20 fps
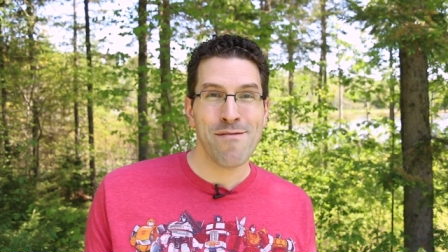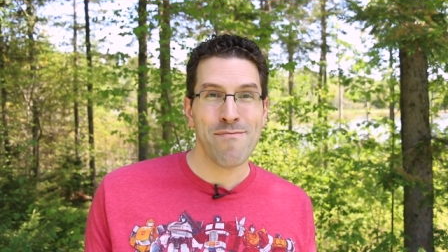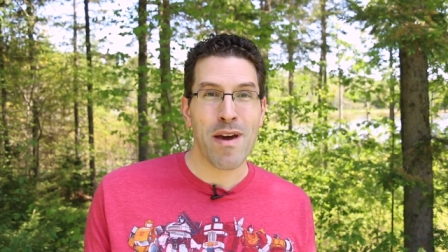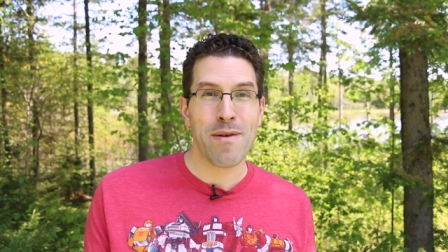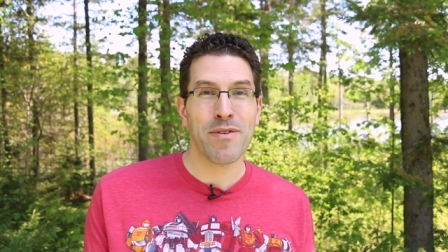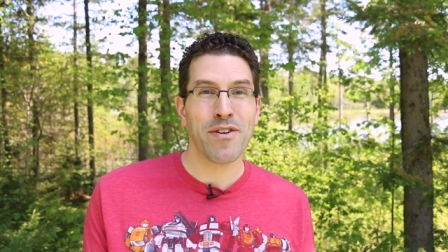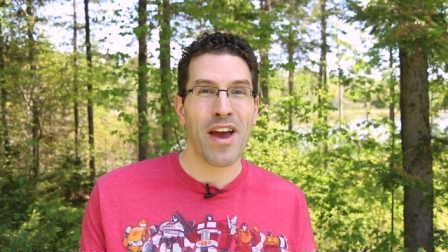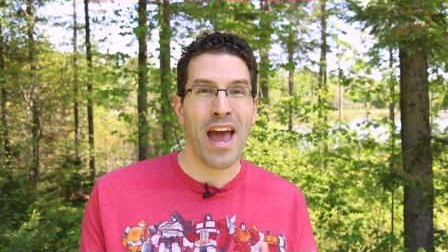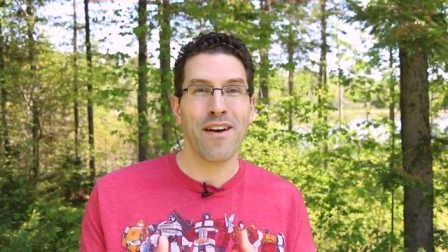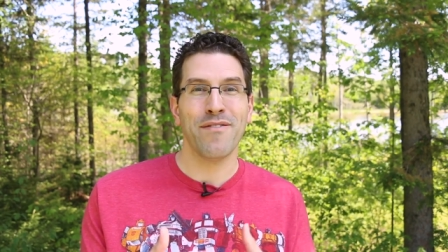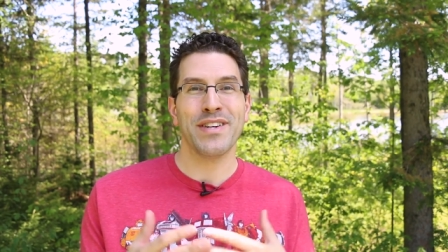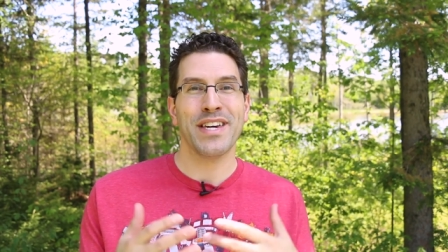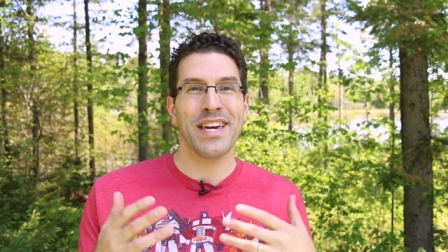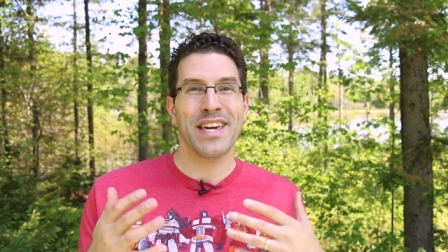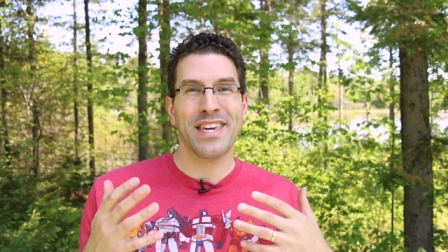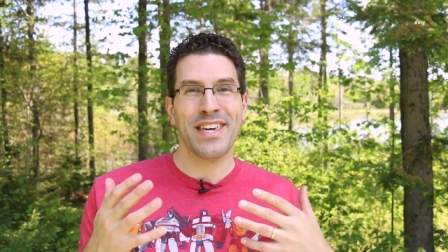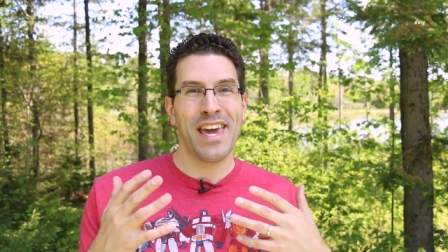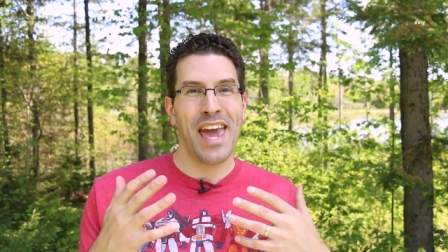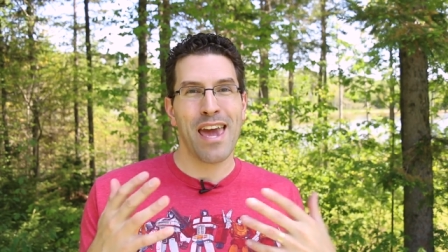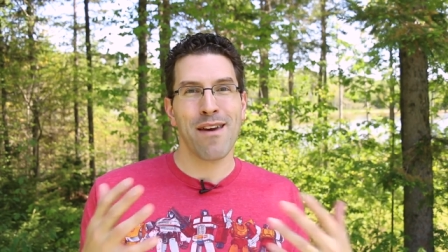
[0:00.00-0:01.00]
Maybe you're having
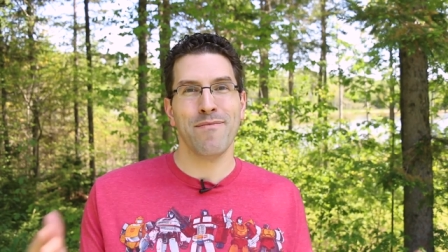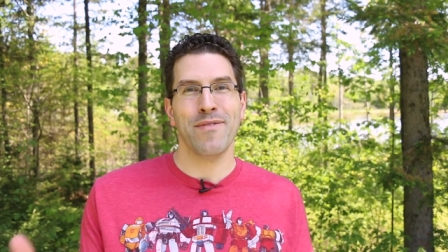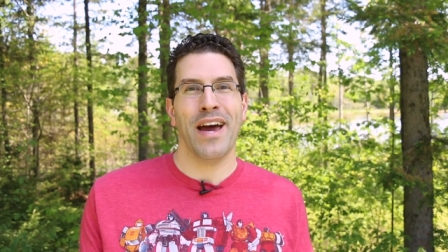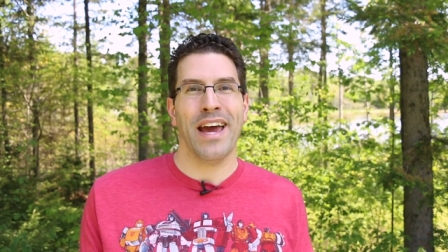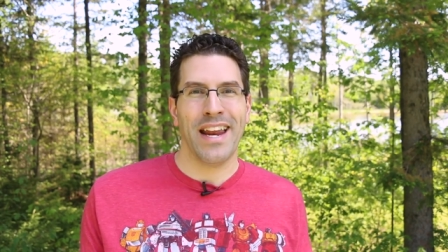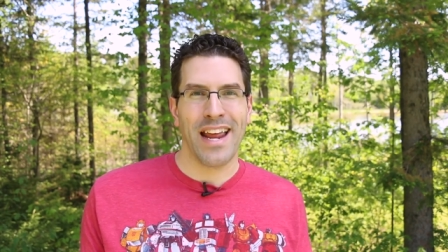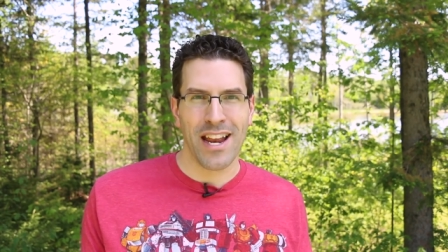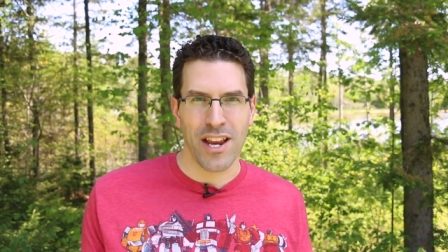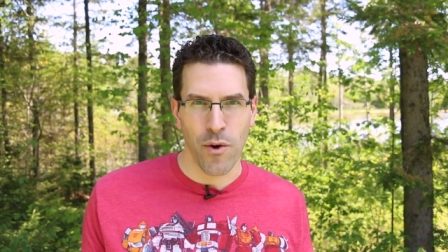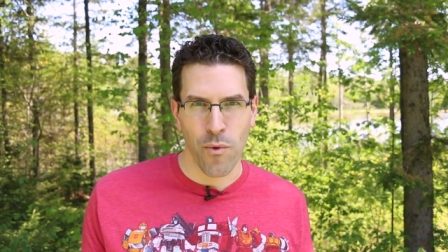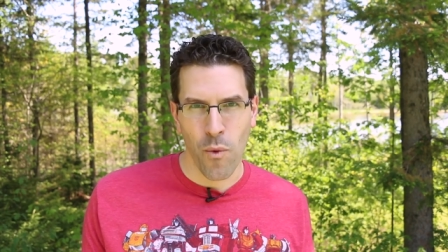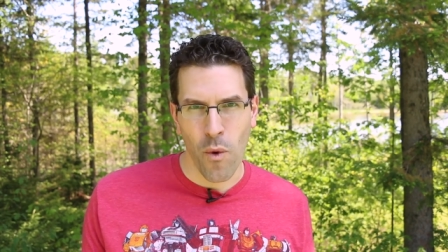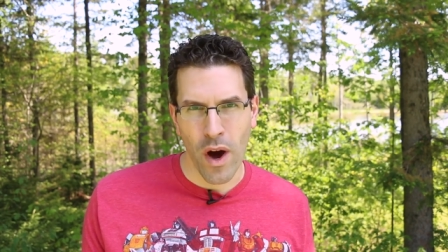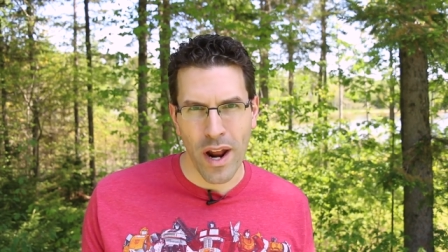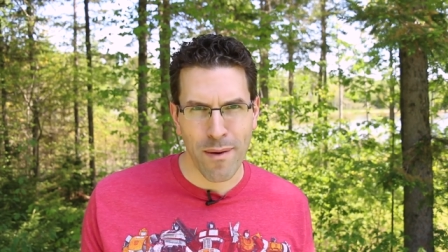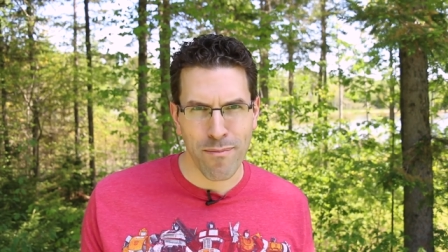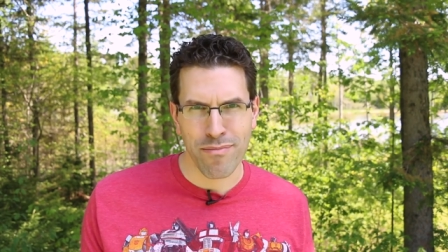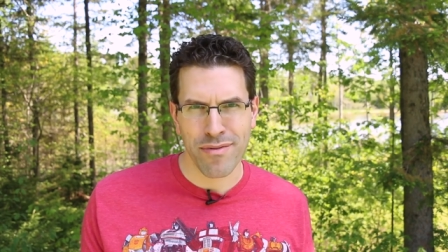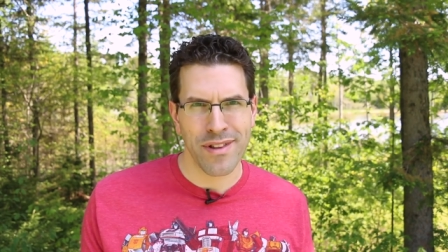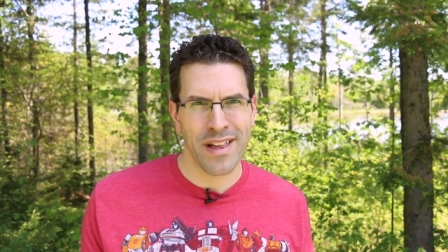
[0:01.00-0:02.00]
a game night and you
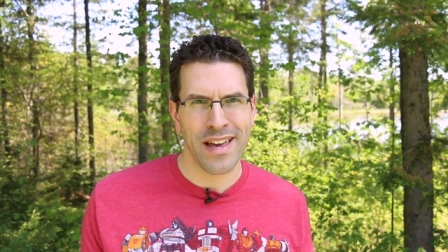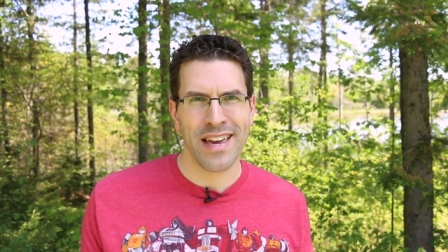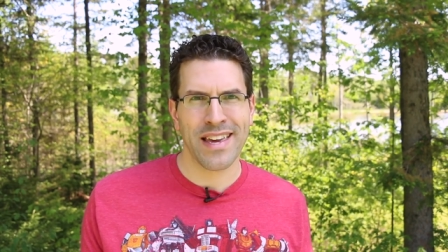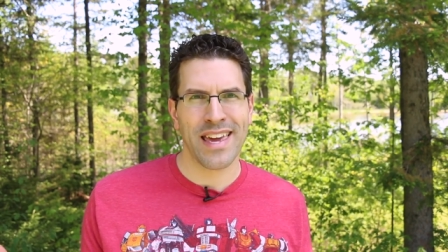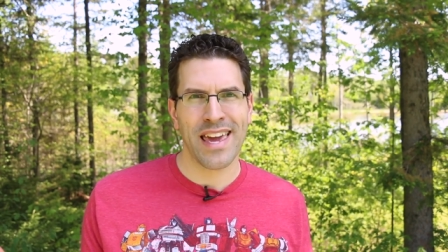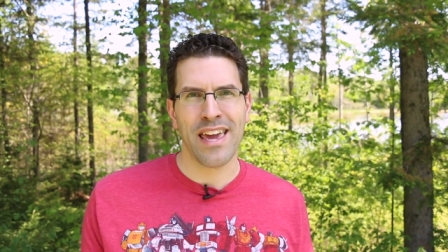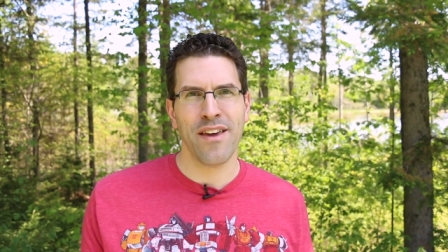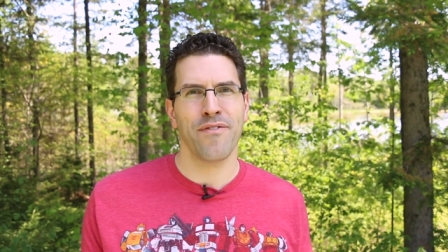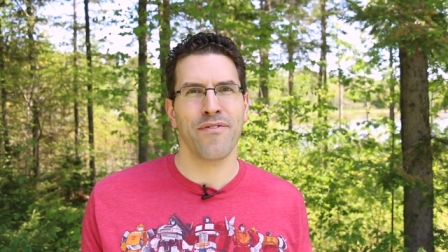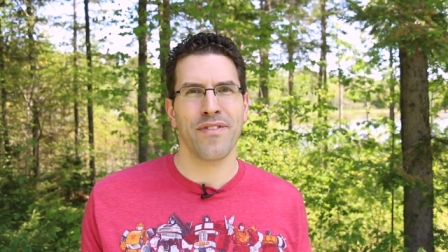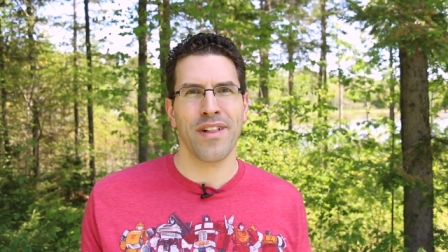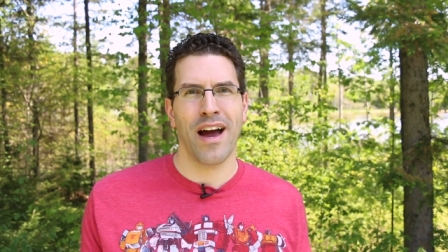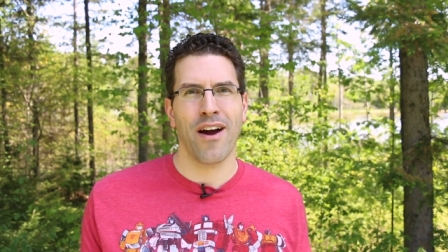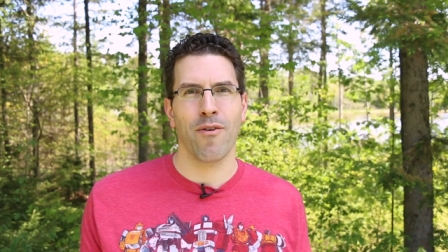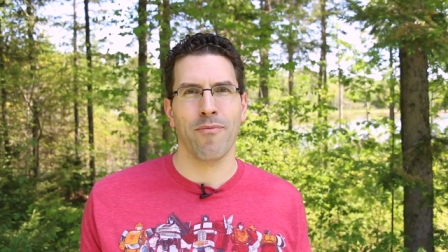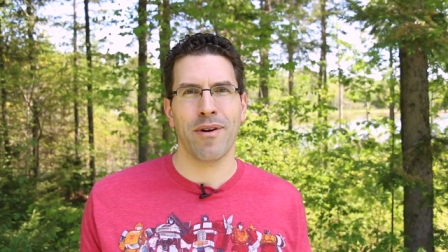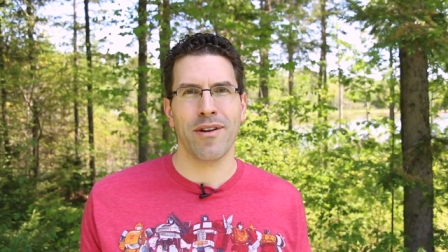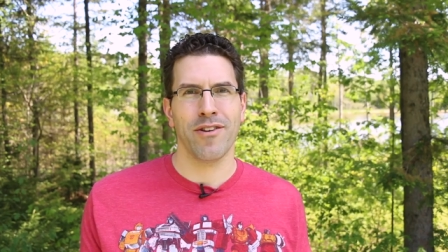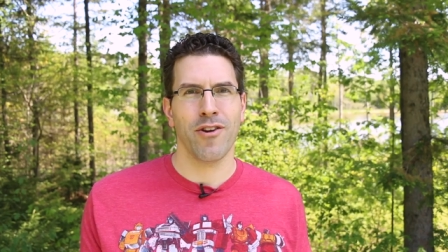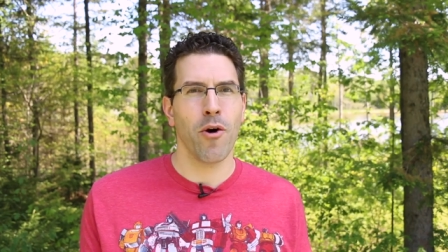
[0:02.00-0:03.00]
want to play
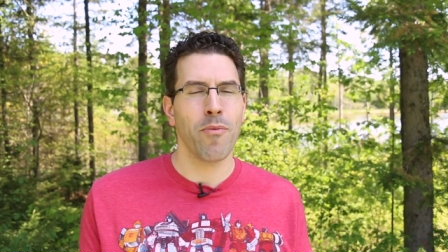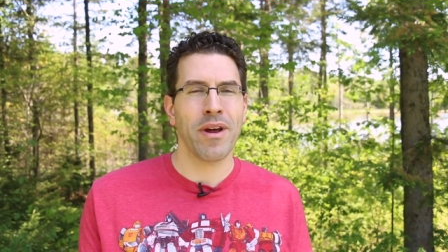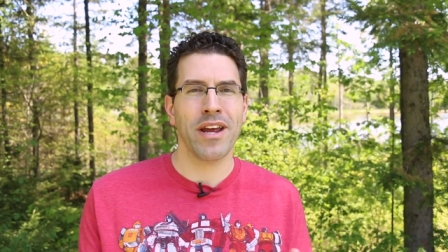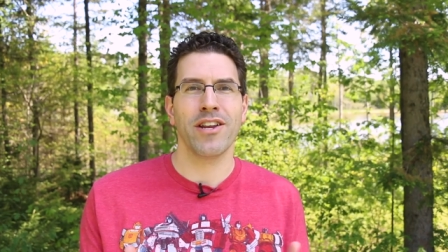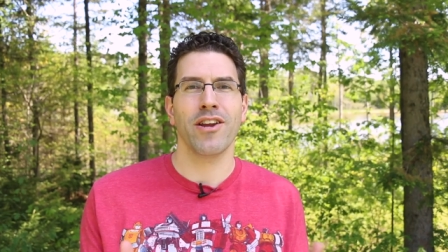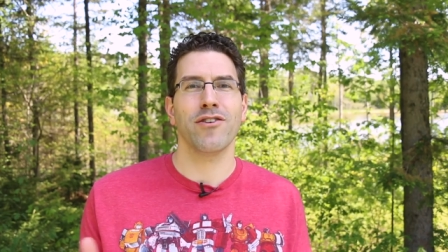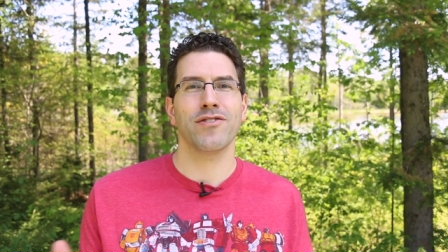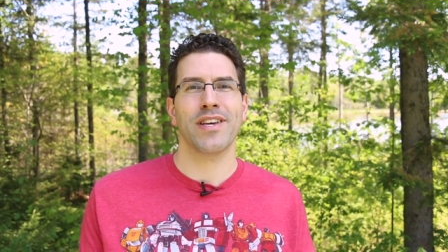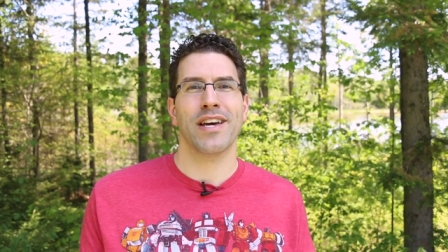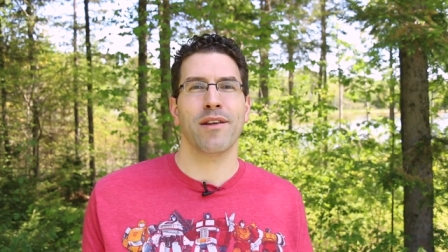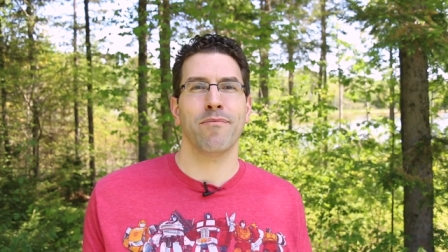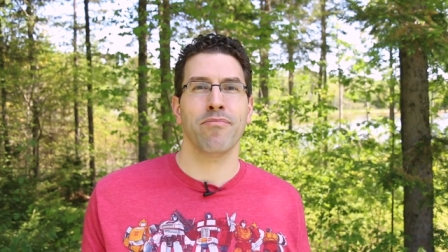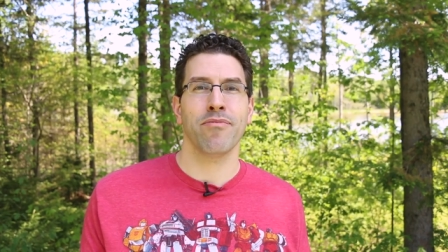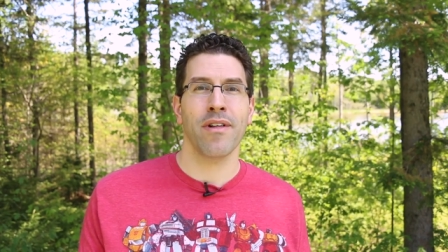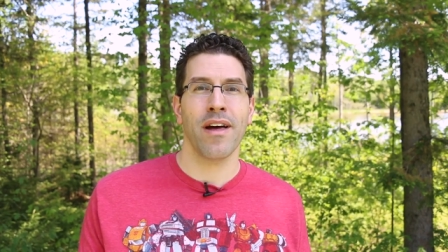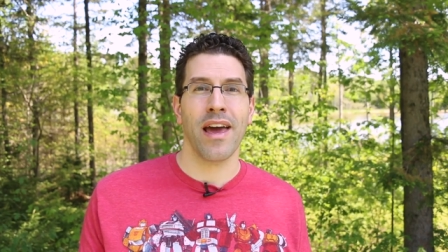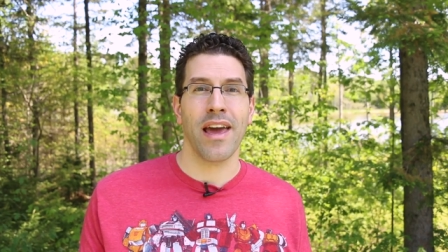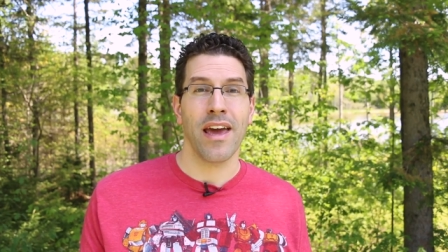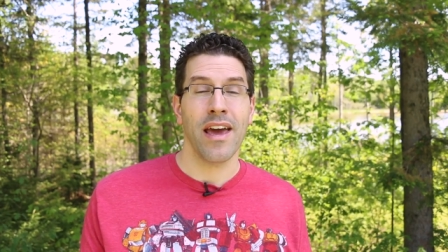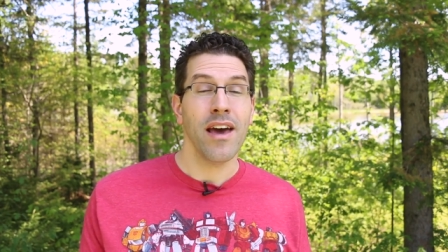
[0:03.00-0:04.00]
Keyflower, but nobody knows how to
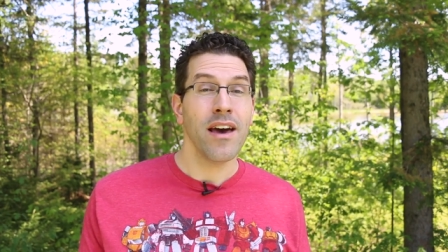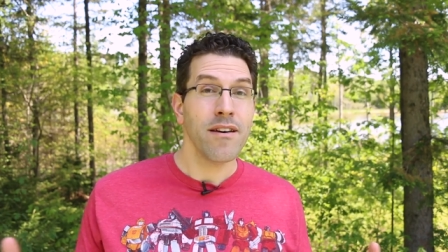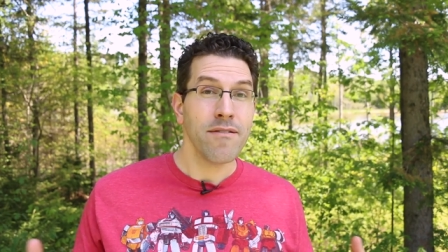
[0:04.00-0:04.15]
play.